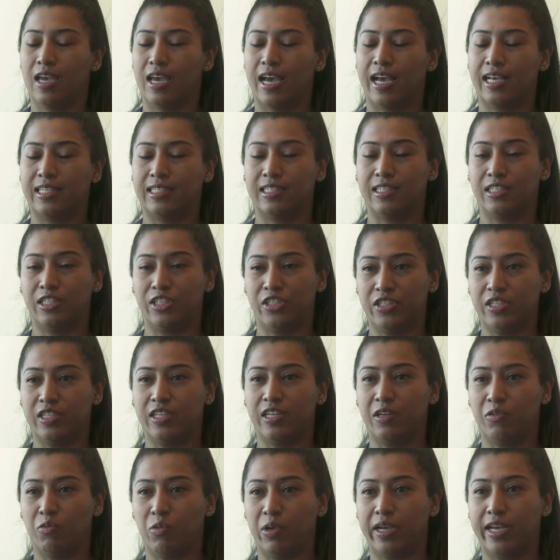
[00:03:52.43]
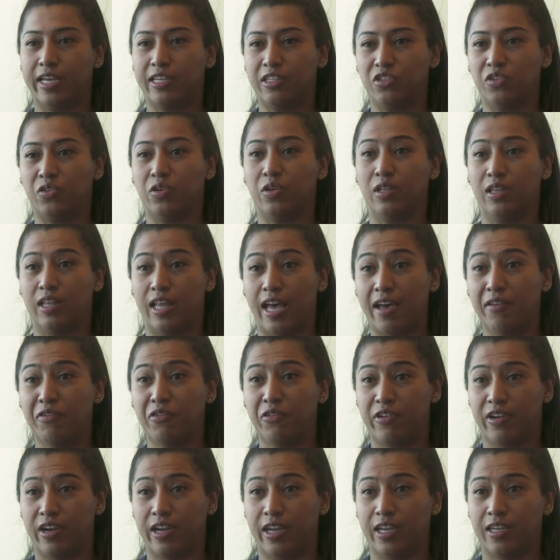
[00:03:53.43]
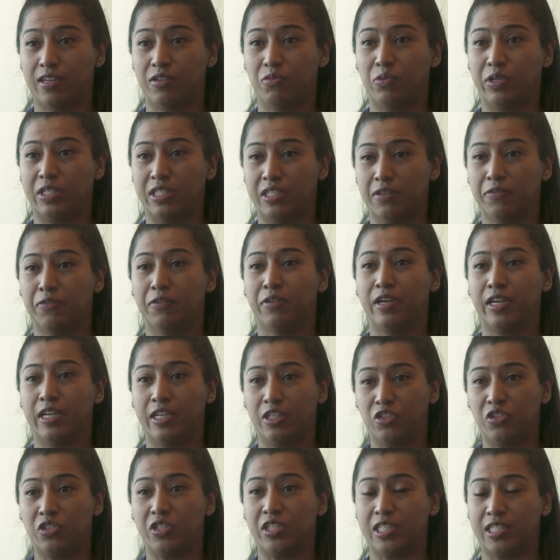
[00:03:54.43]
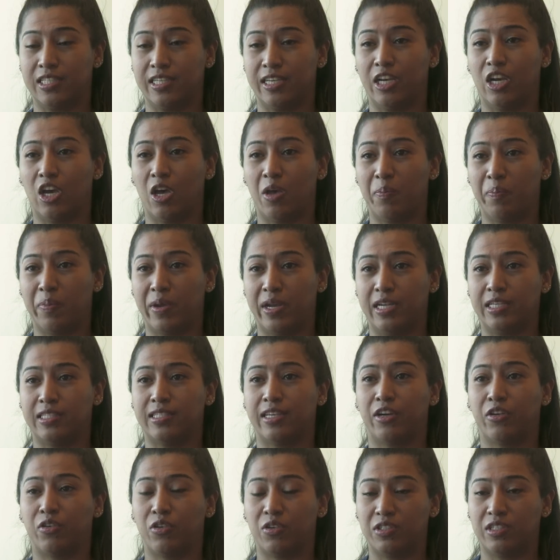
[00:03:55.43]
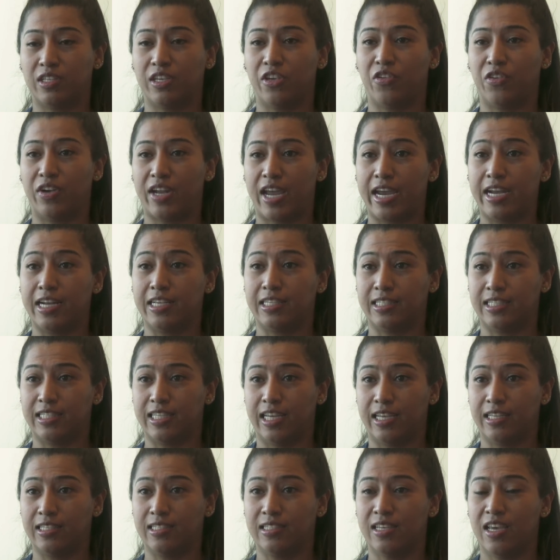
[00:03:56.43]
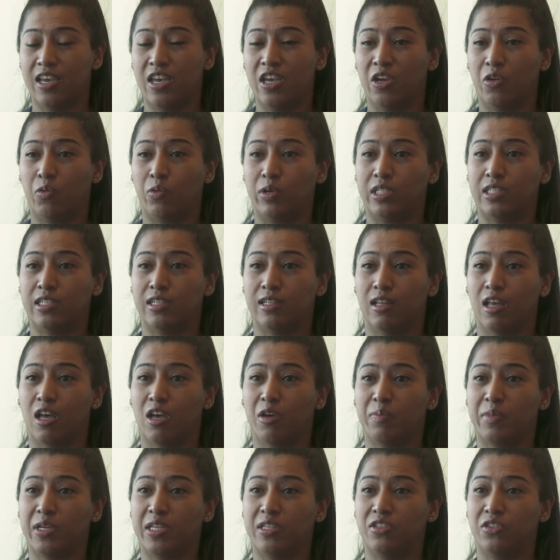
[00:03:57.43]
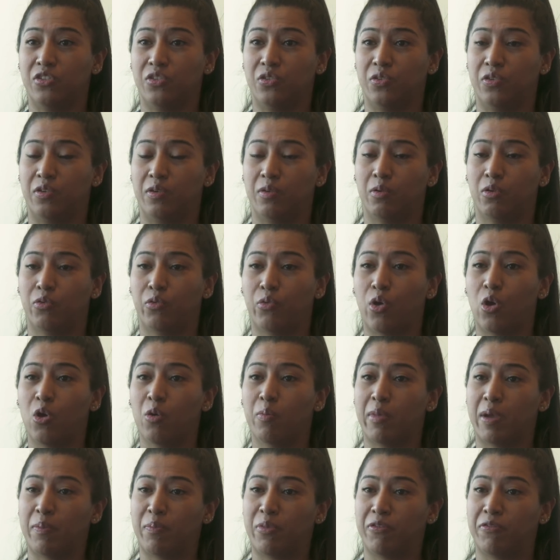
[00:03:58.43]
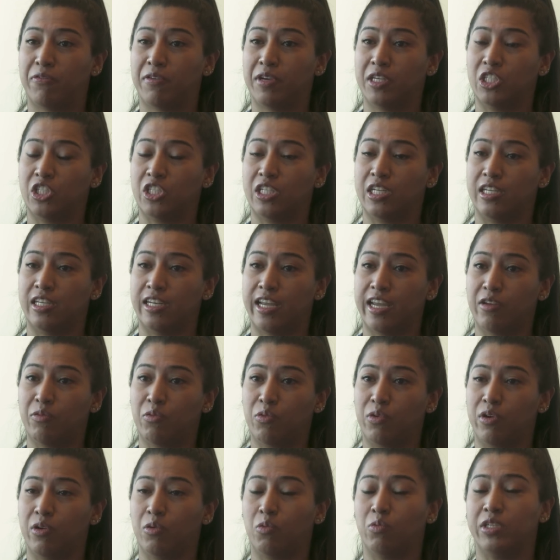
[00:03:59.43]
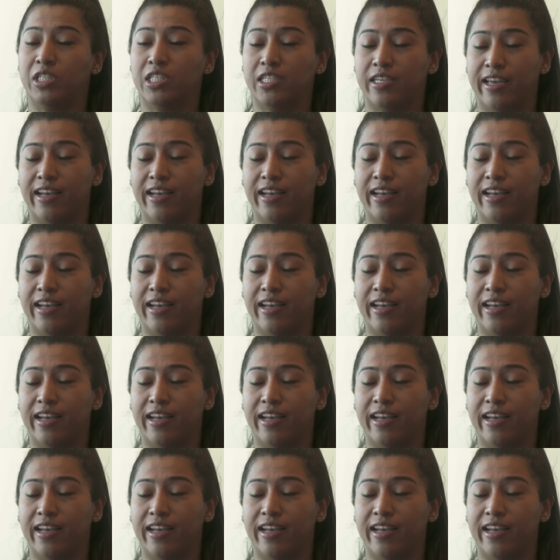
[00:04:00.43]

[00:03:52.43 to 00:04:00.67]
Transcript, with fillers: As a student, we get to collaborate with different industries and companies across the United States, which allowed me to grow my professional network, which